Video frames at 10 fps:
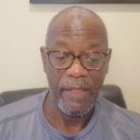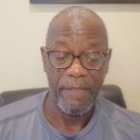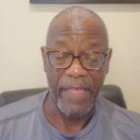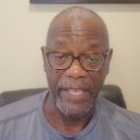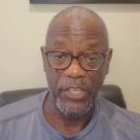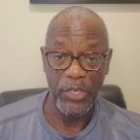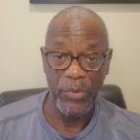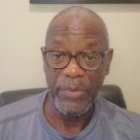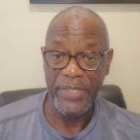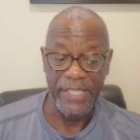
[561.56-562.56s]
Thank
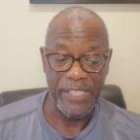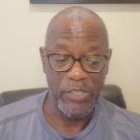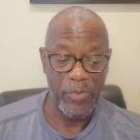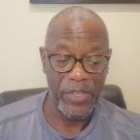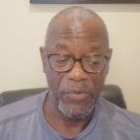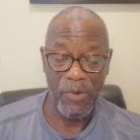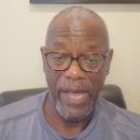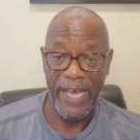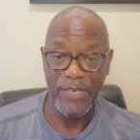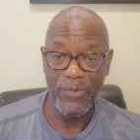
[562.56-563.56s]
you. This is Brother
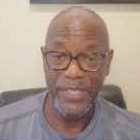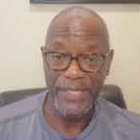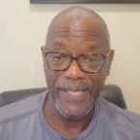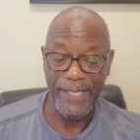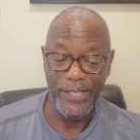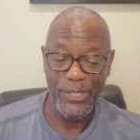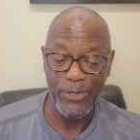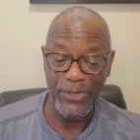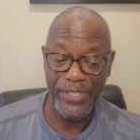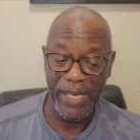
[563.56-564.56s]
Ron with the Sunday
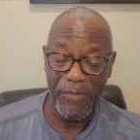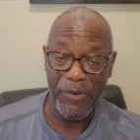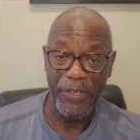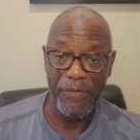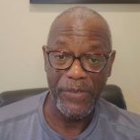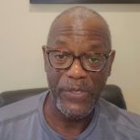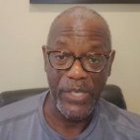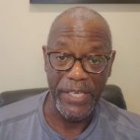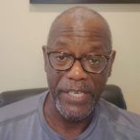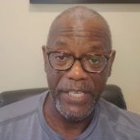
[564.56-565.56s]
School Summary for
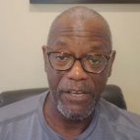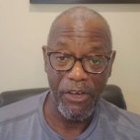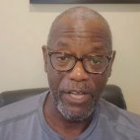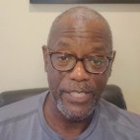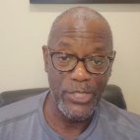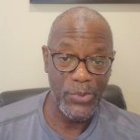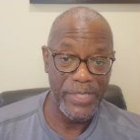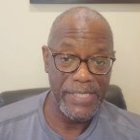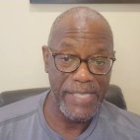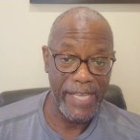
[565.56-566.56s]
Sunday, August
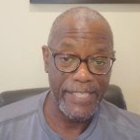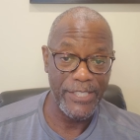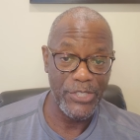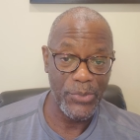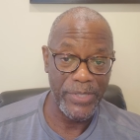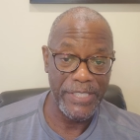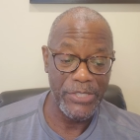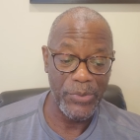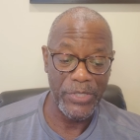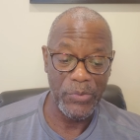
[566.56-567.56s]
22nd,
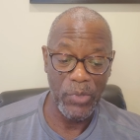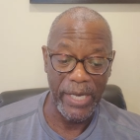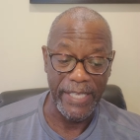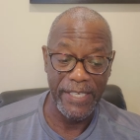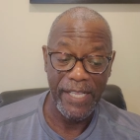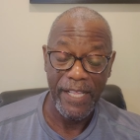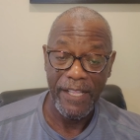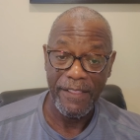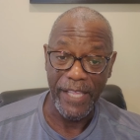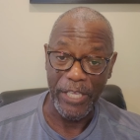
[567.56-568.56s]
2021.
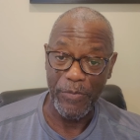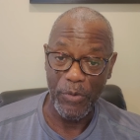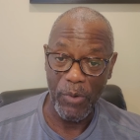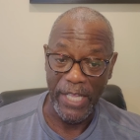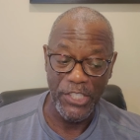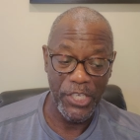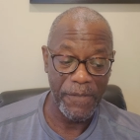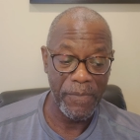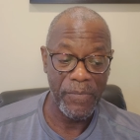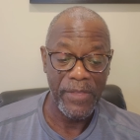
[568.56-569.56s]
Thank you for
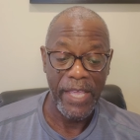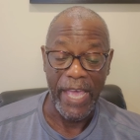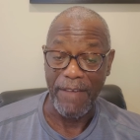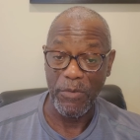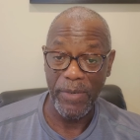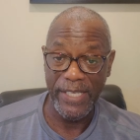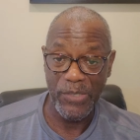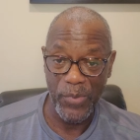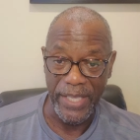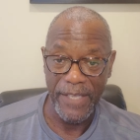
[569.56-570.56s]
watching have a
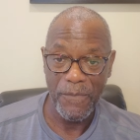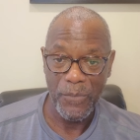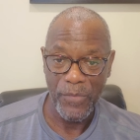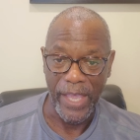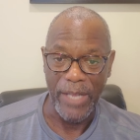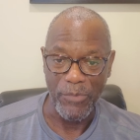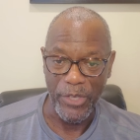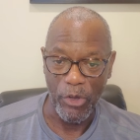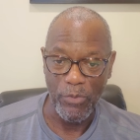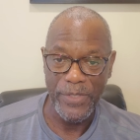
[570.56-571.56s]
blessed week, and
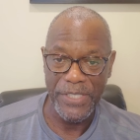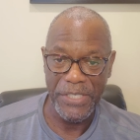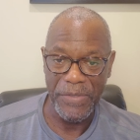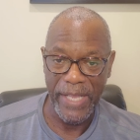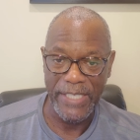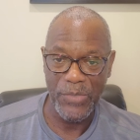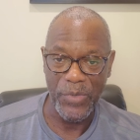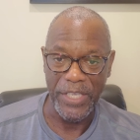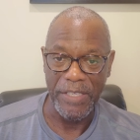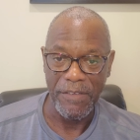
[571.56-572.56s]
we hope to see you next
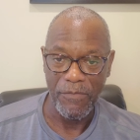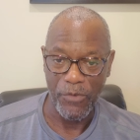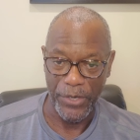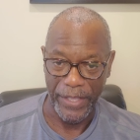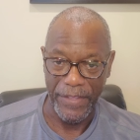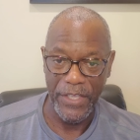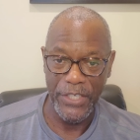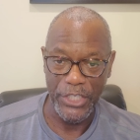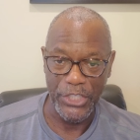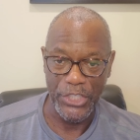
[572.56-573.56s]
week for another
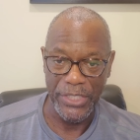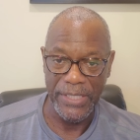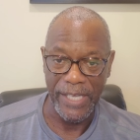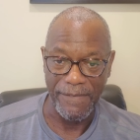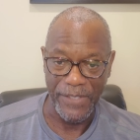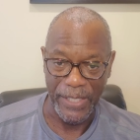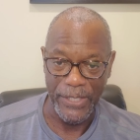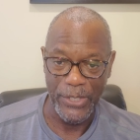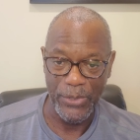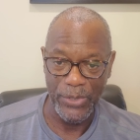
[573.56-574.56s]
edition of
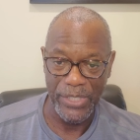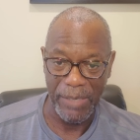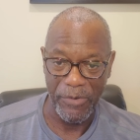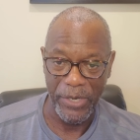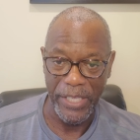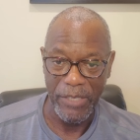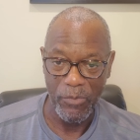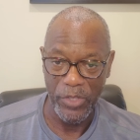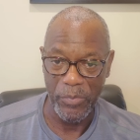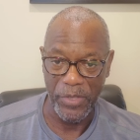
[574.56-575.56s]
Sunday School Summary
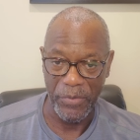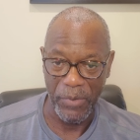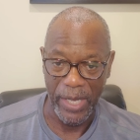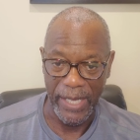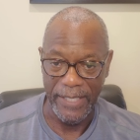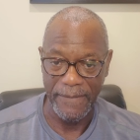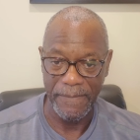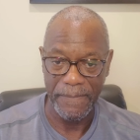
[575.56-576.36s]
with Brother Ron.